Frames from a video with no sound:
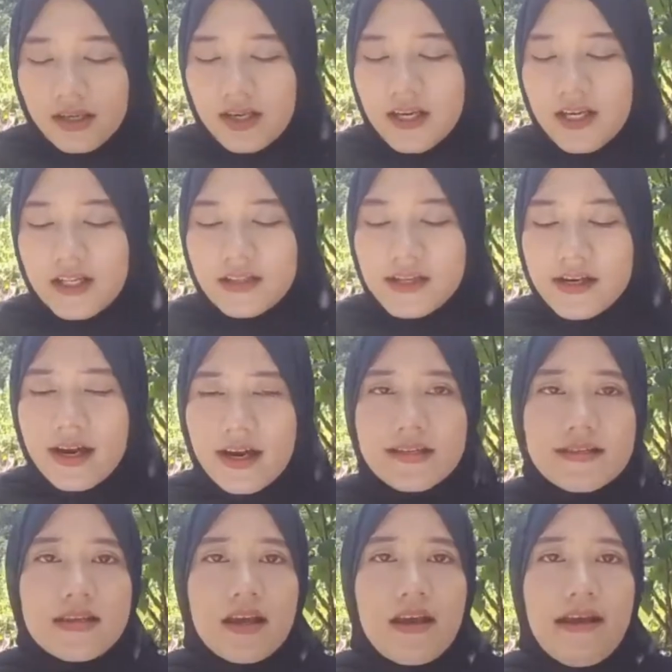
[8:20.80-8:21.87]
interest,
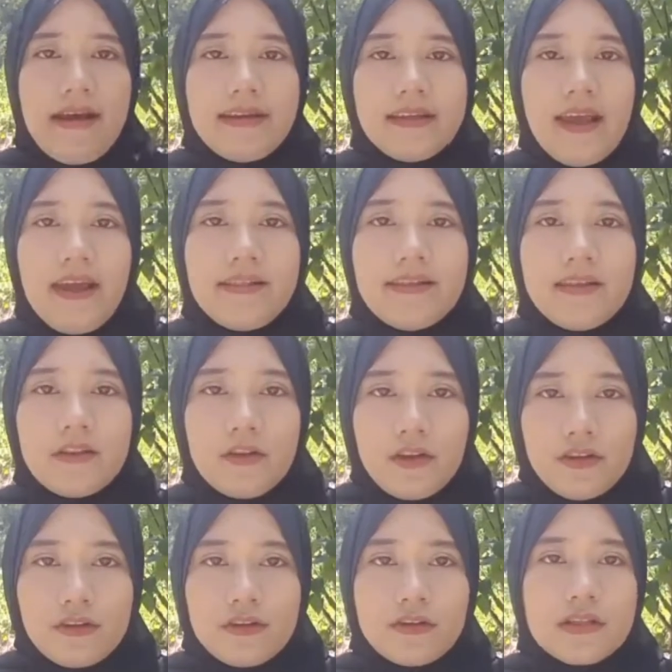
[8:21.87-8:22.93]
and
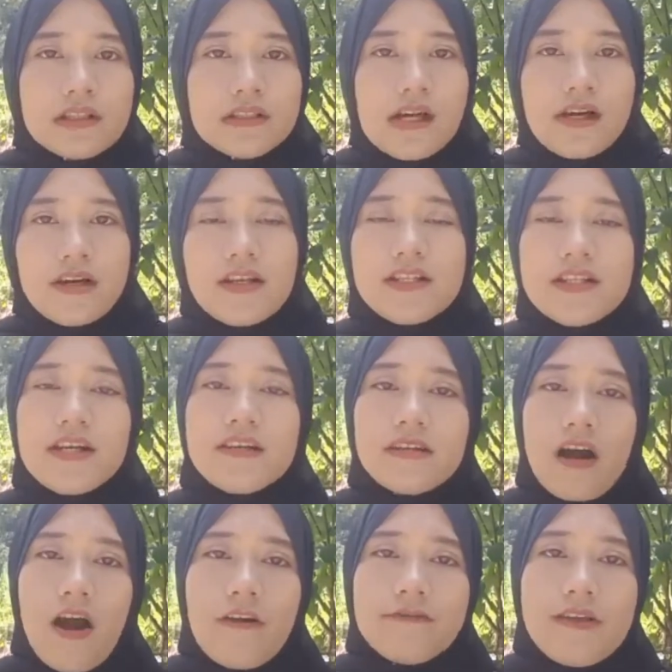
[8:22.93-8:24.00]
attitudes. The results
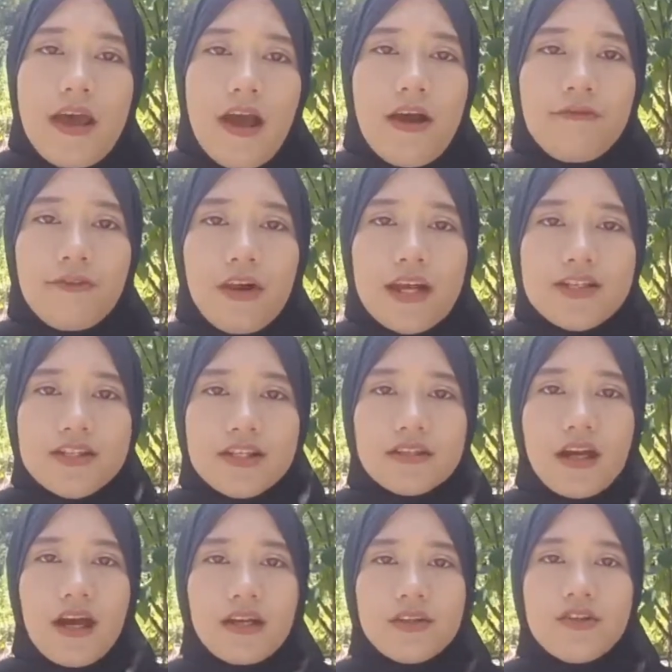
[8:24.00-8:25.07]
of the evaluation
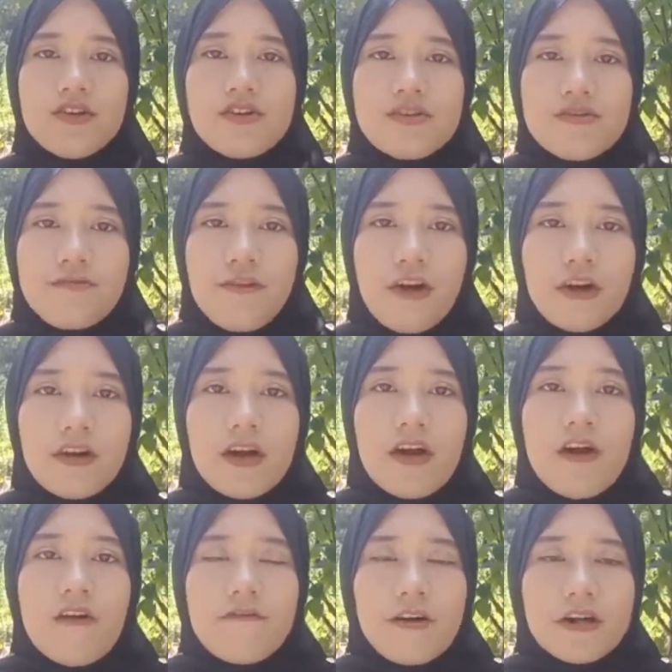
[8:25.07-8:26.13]
are used for
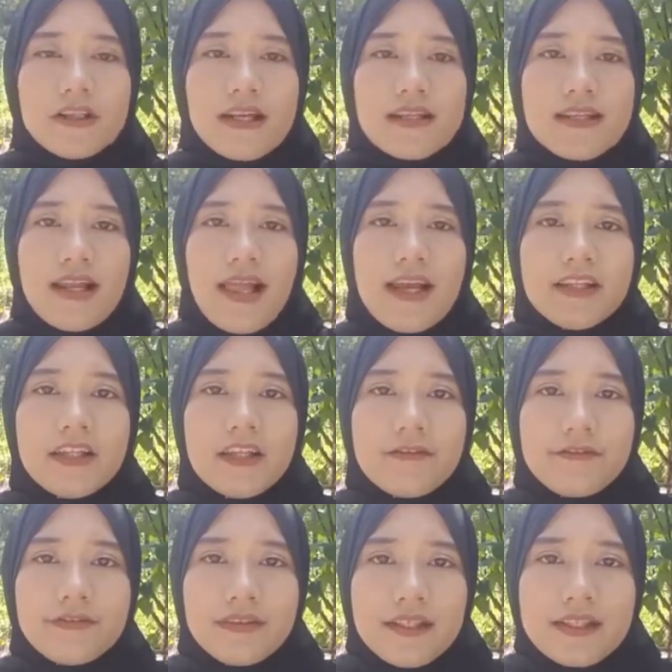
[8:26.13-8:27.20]
the selective
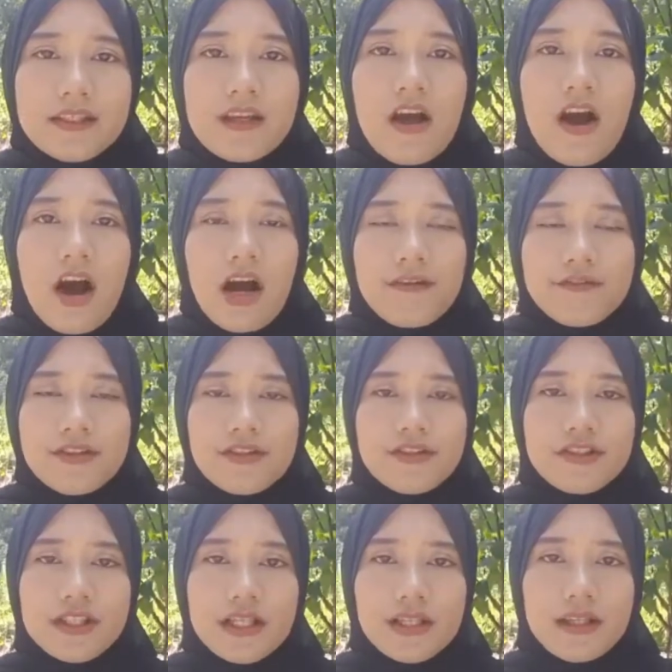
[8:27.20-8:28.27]
needs of
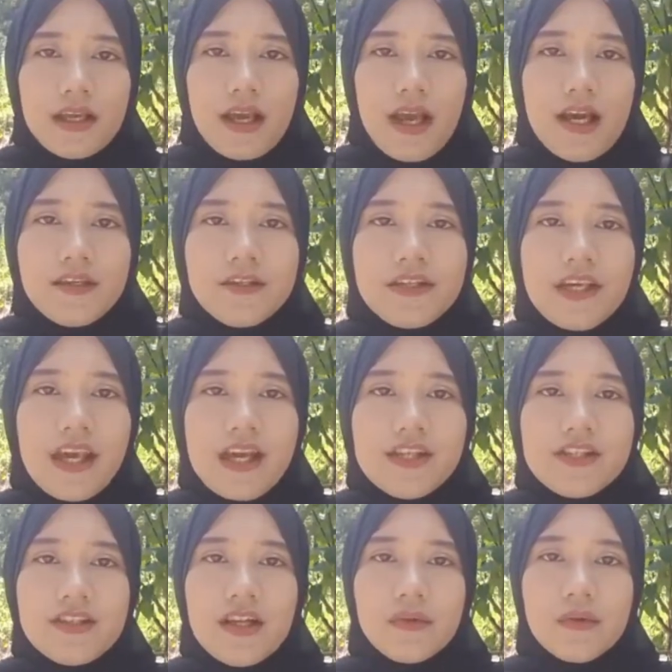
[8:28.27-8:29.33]
students,
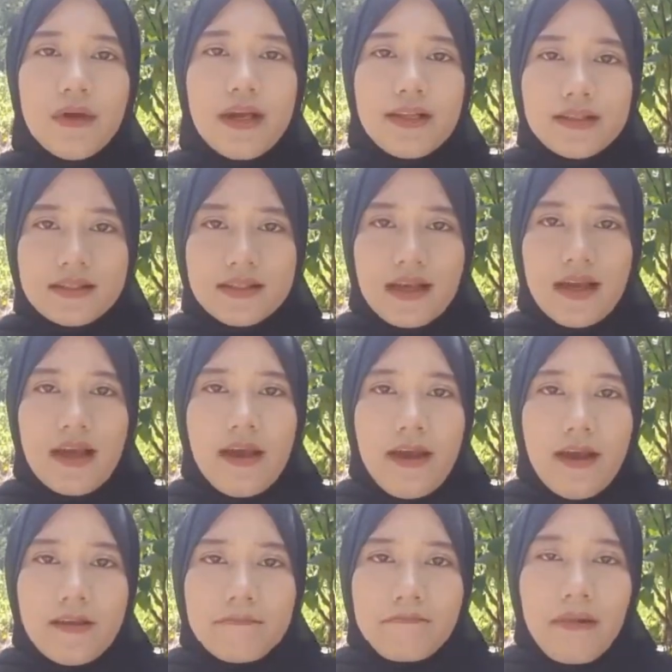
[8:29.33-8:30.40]
educational goals,
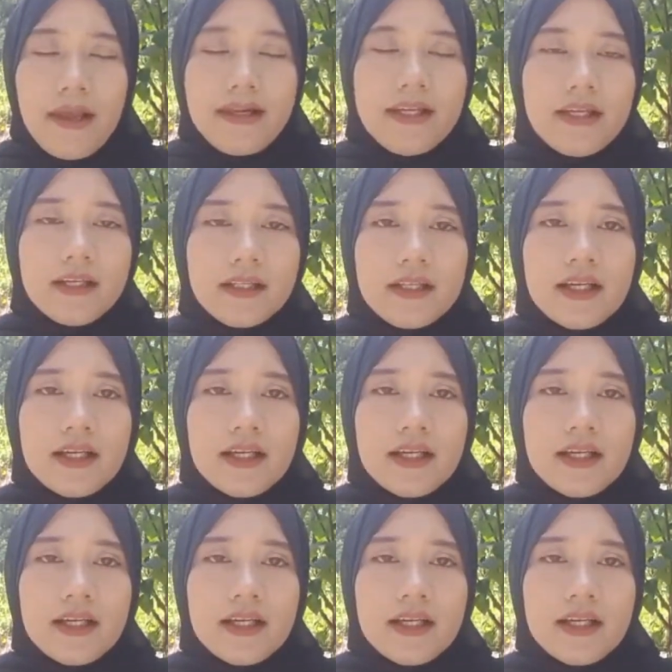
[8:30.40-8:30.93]
and planning.